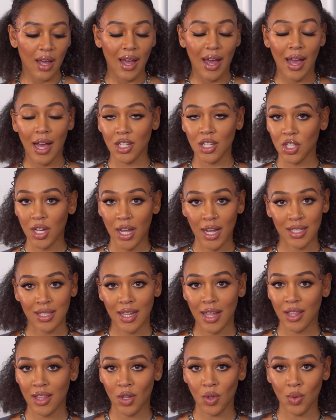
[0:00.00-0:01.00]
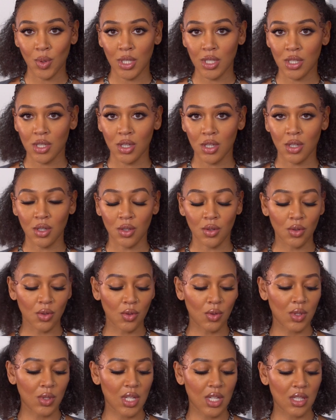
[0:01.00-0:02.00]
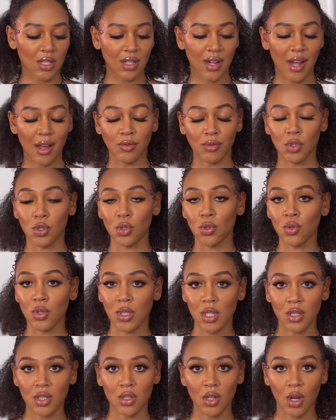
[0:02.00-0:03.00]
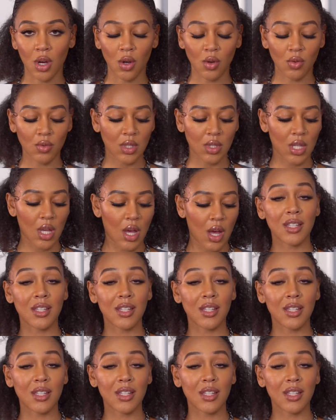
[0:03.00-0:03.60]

hashtags that you need to use. It's going to have do's and don'ts.